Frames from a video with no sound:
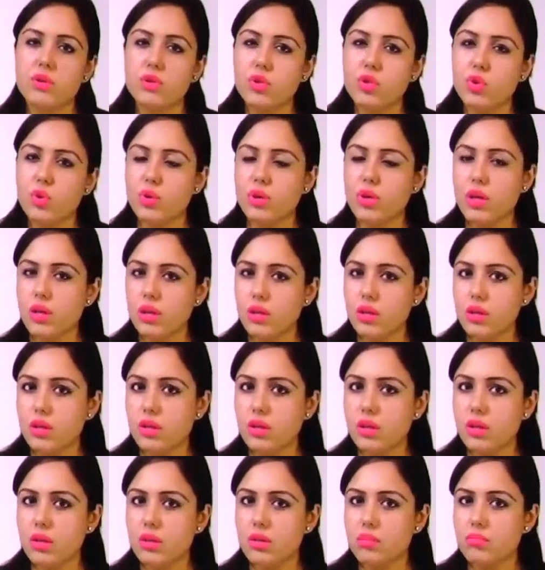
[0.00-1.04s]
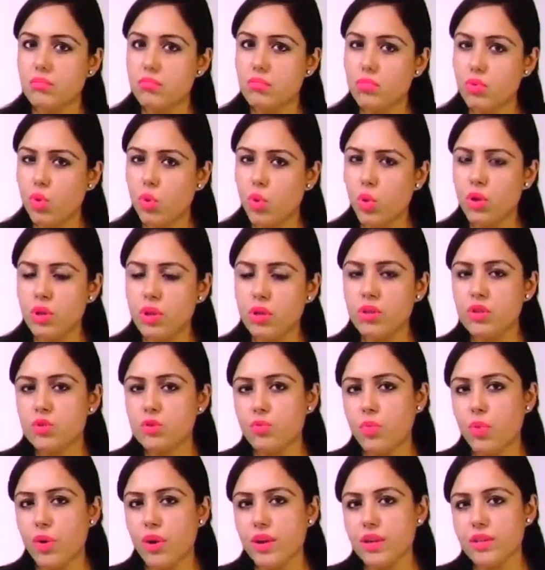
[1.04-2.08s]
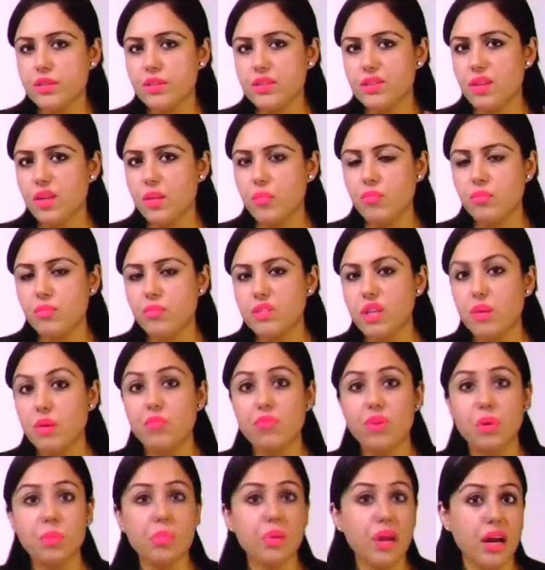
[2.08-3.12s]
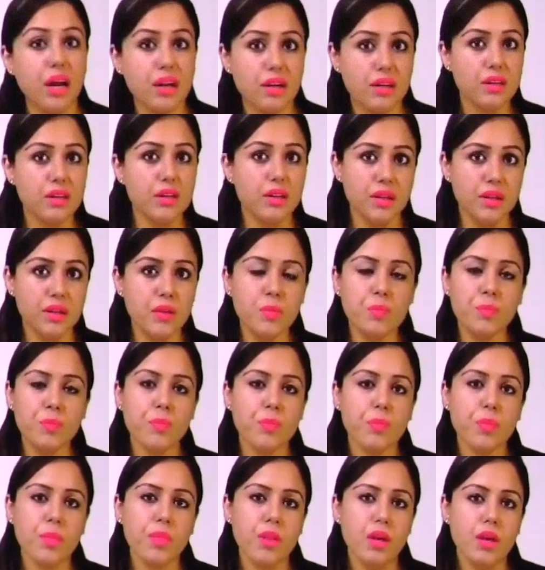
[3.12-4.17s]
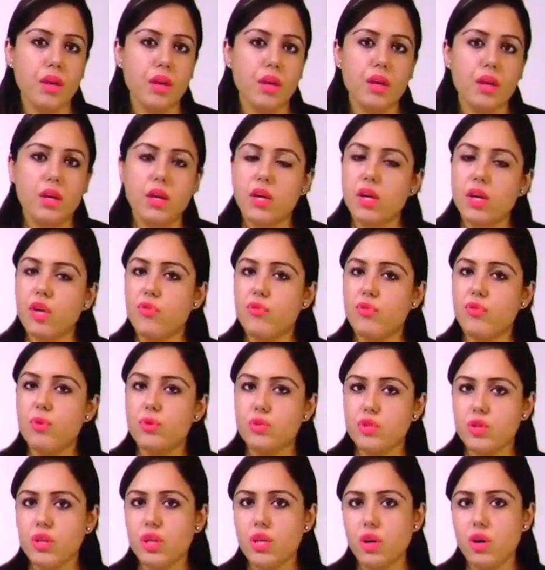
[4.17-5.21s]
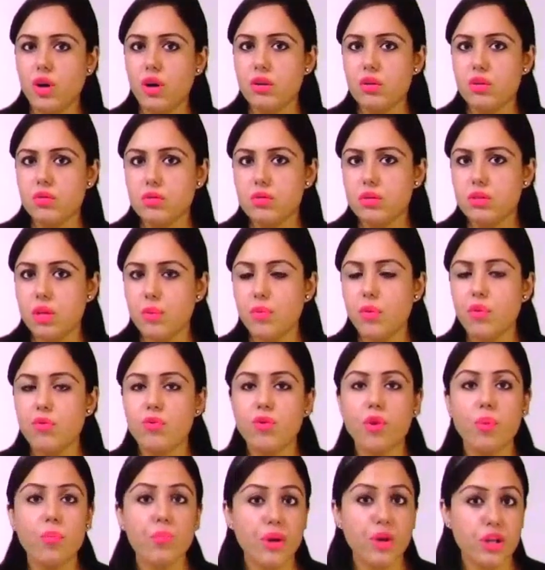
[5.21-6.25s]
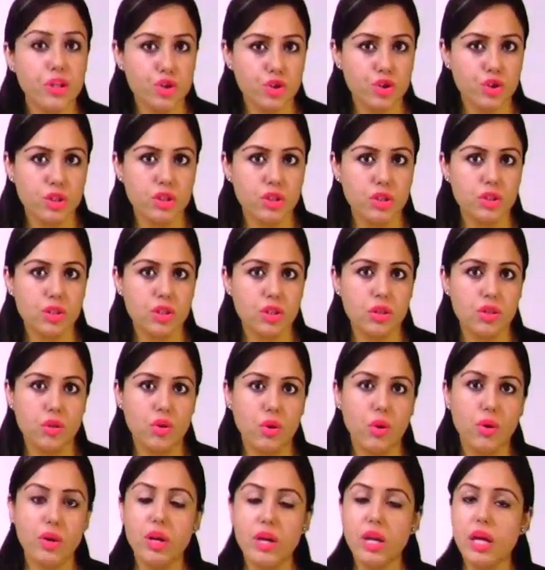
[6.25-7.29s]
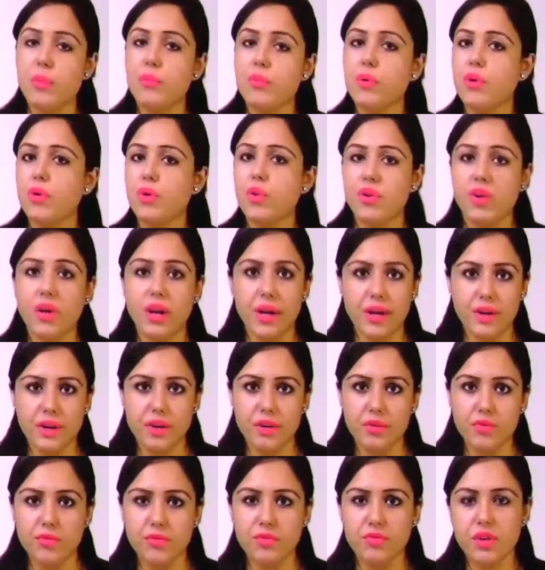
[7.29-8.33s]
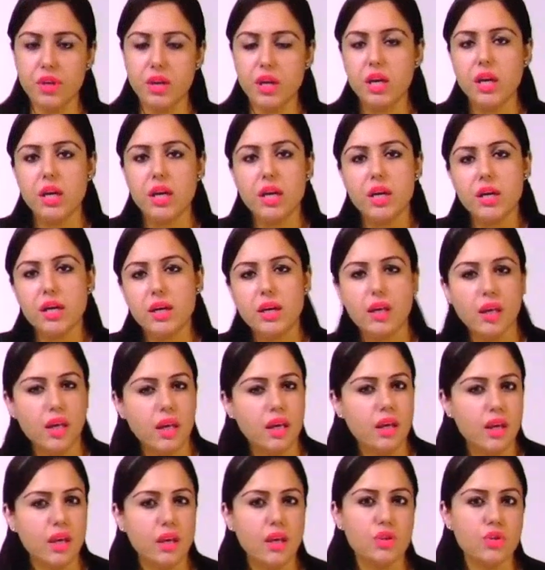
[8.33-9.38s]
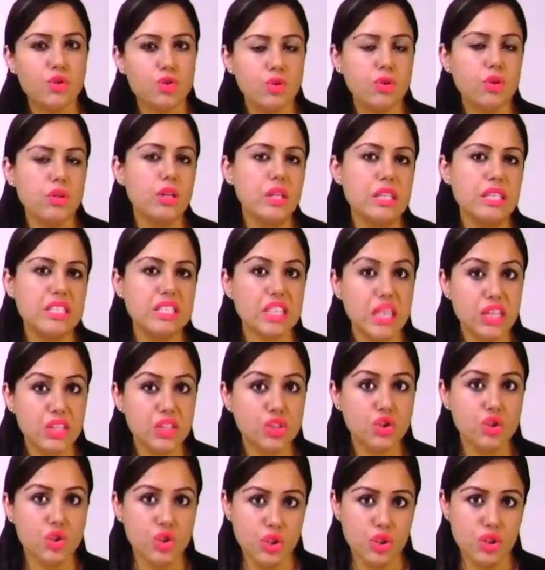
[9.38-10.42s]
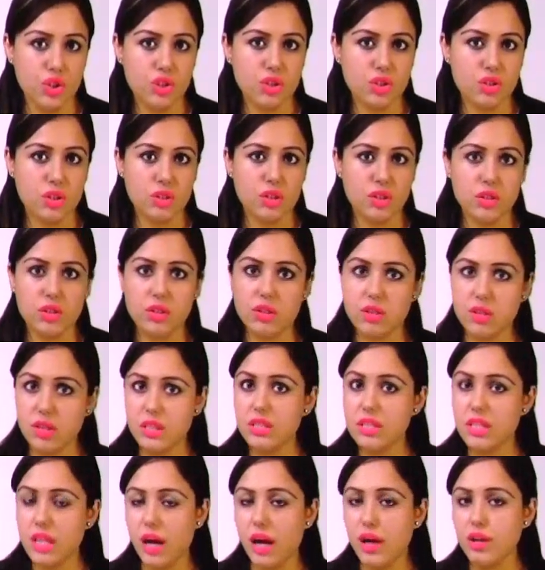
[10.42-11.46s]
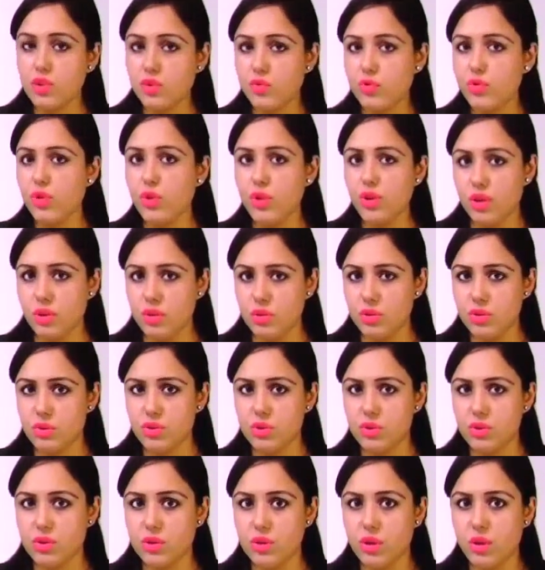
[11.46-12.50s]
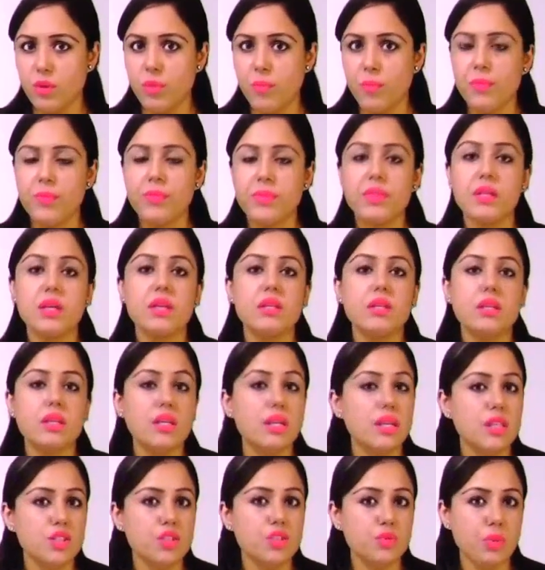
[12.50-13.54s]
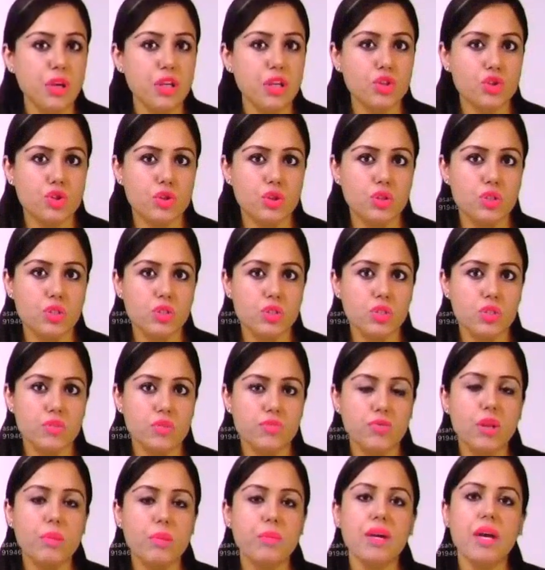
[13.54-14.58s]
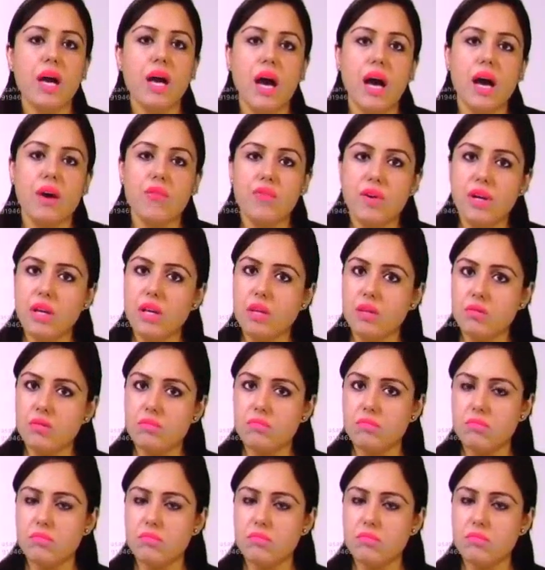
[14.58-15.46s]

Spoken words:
You can note this point some way practically. If you see some of your patient or neighbor or relative taking insulin injections since last few years, then these patients will be having